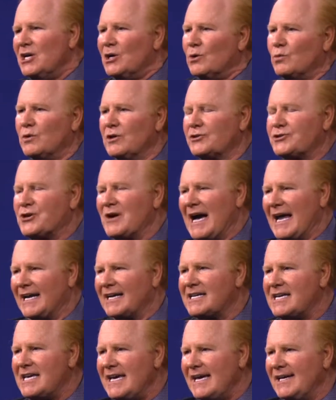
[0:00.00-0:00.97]
will try
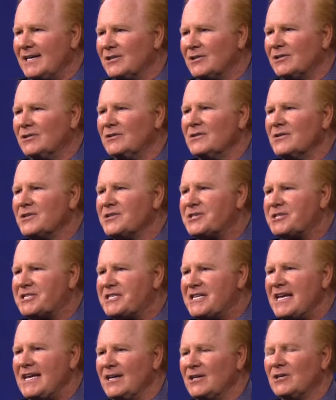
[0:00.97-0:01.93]
to kill,
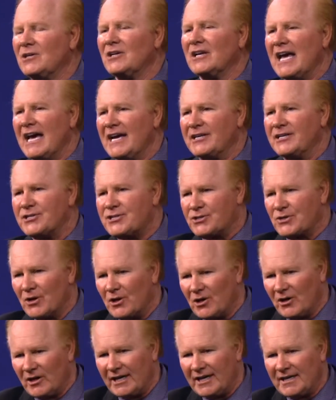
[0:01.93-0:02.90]
steal, and
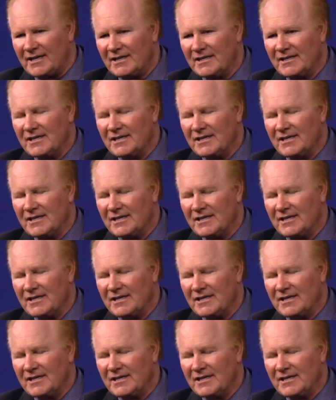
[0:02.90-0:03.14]
destroy. Amen.